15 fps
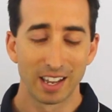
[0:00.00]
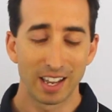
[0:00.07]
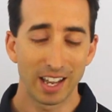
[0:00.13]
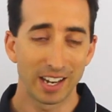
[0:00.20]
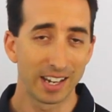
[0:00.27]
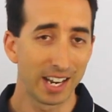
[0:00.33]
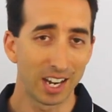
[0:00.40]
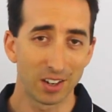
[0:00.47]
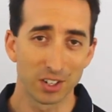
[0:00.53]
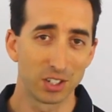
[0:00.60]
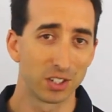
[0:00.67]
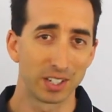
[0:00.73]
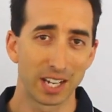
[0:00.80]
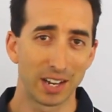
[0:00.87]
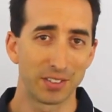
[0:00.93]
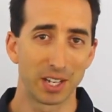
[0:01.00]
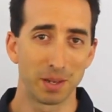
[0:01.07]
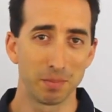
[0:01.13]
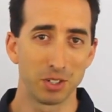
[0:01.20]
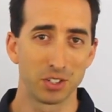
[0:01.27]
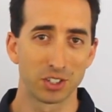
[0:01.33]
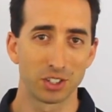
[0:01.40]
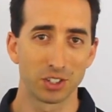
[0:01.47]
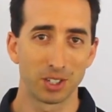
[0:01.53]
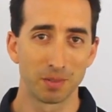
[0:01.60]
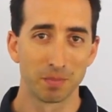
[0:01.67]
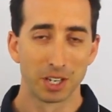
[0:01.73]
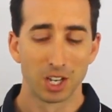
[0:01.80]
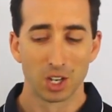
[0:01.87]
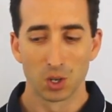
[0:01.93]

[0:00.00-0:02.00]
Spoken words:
and now you don't have that music on,